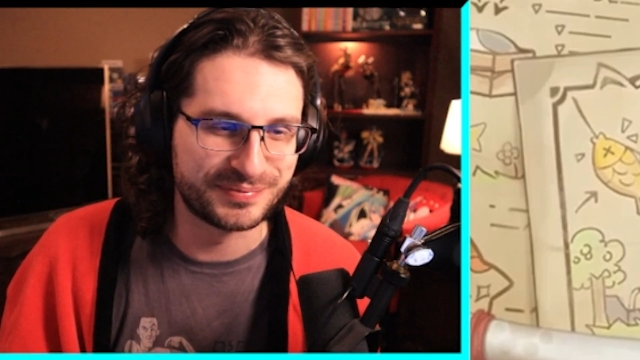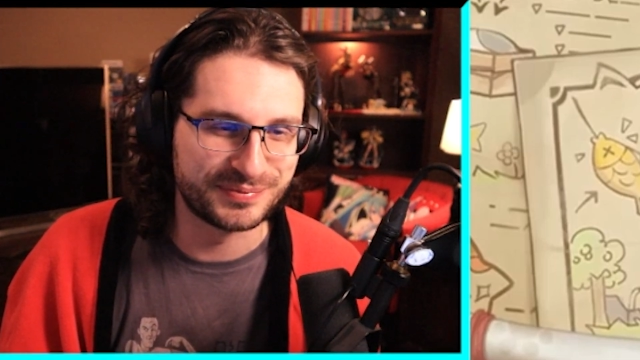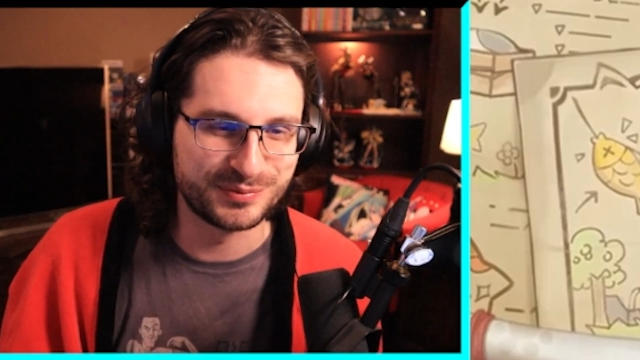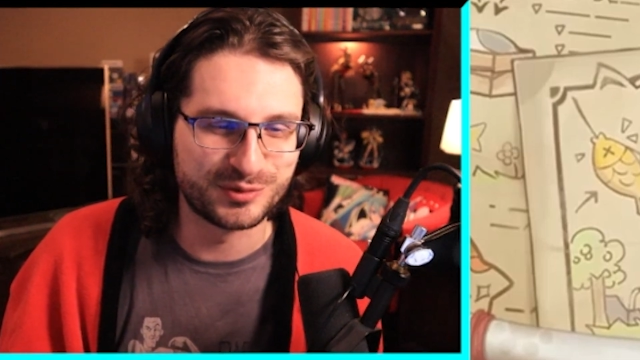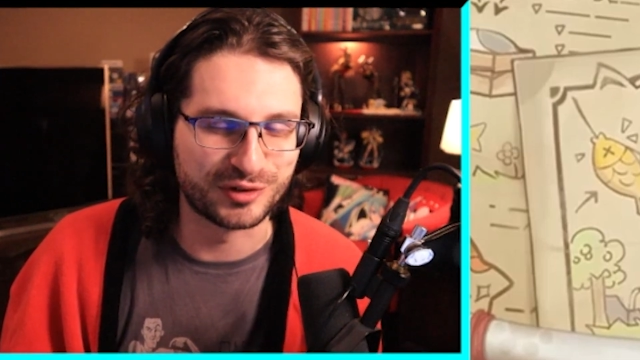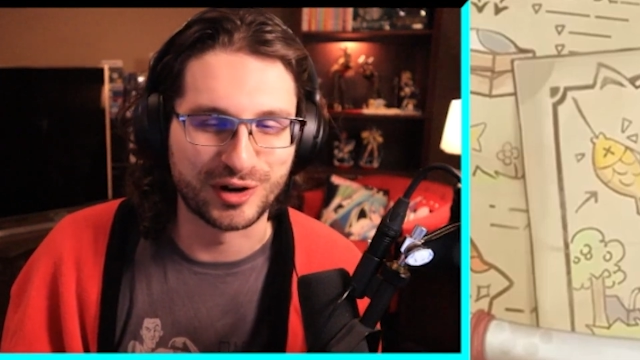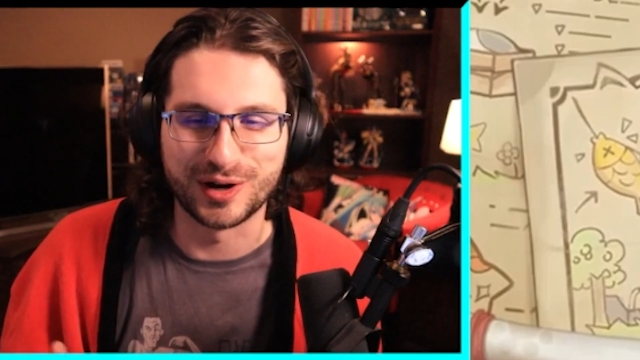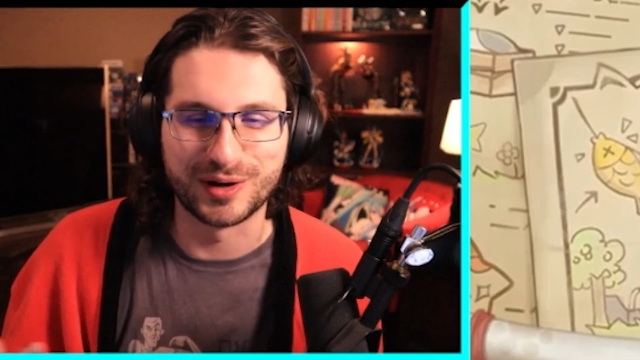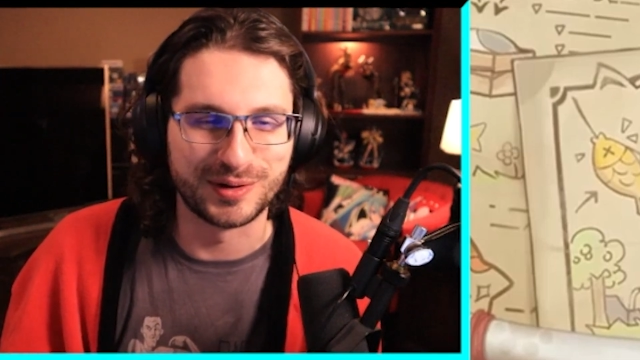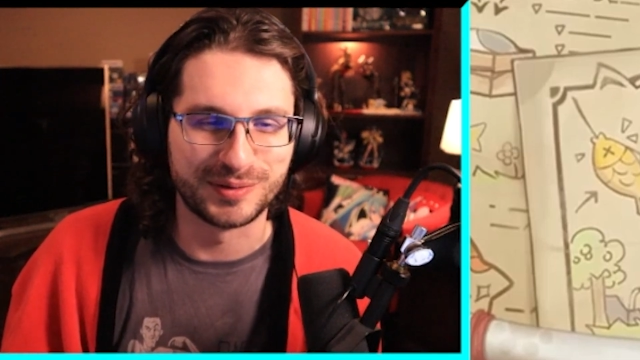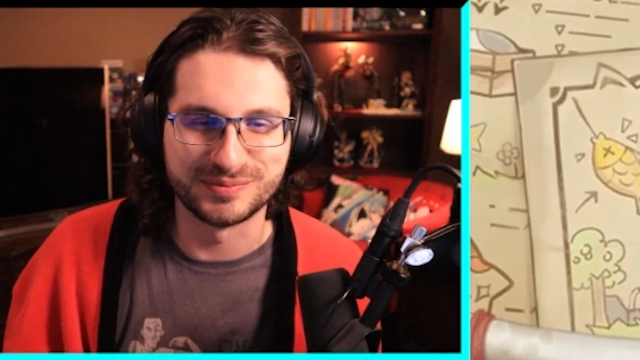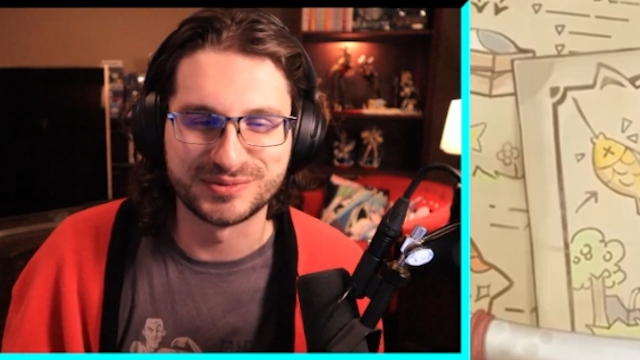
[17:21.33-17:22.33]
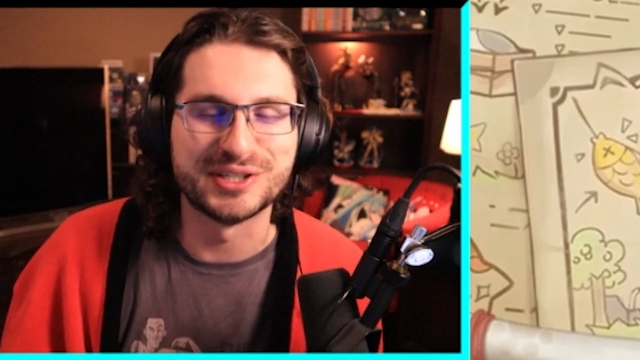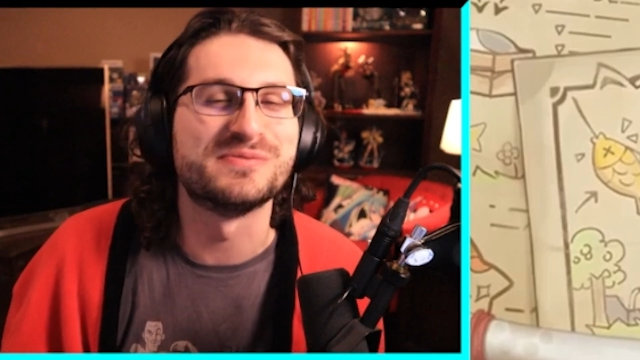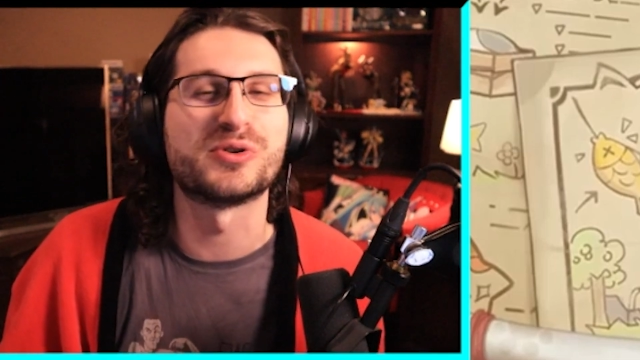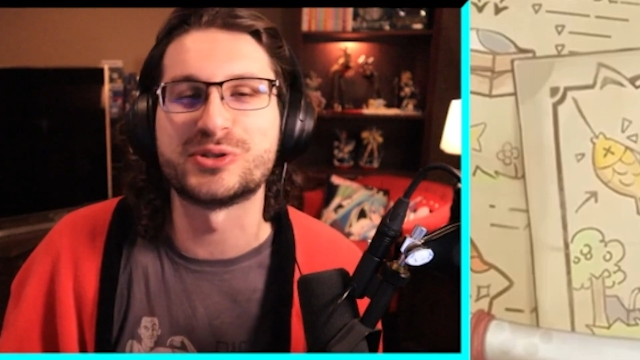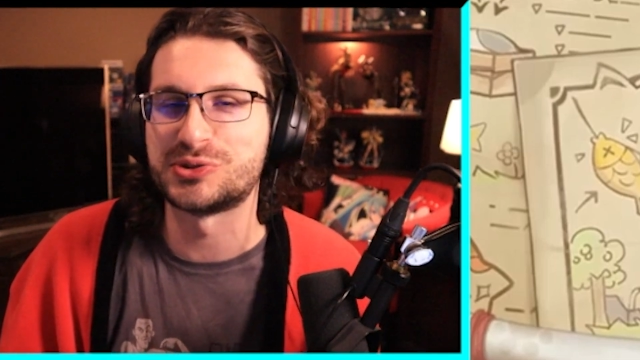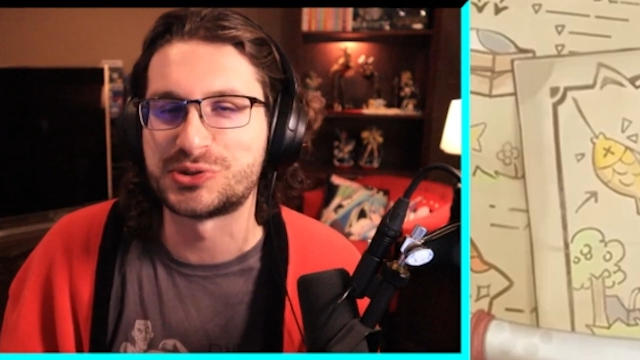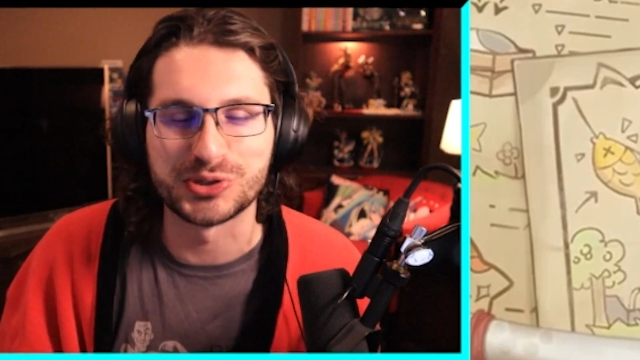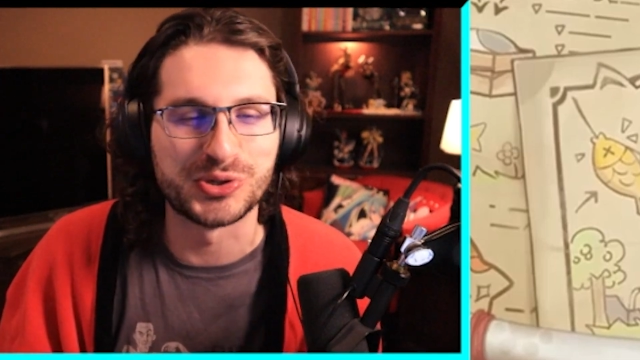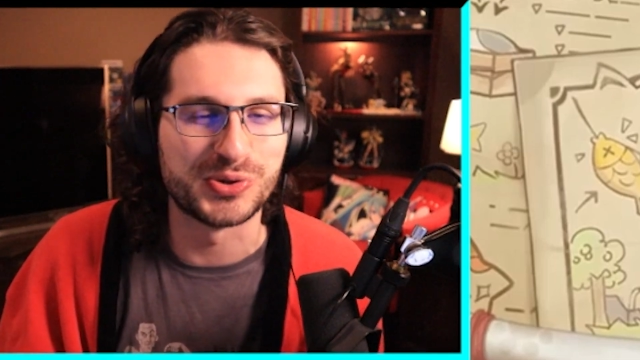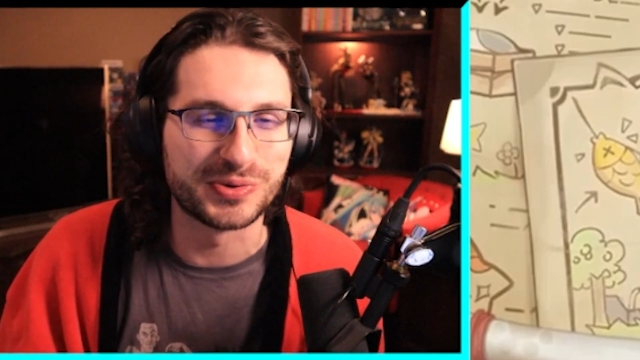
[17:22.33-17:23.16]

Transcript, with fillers: from Team Fortress 2,